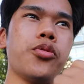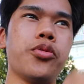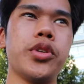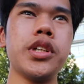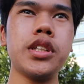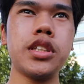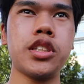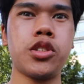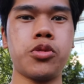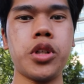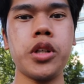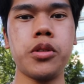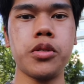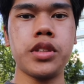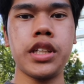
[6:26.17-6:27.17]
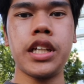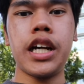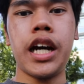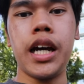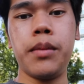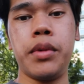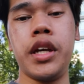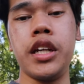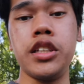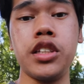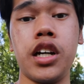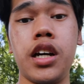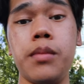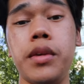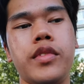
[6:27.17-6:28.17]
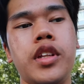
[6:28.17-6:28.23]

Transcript: really struggle to get a high paying job.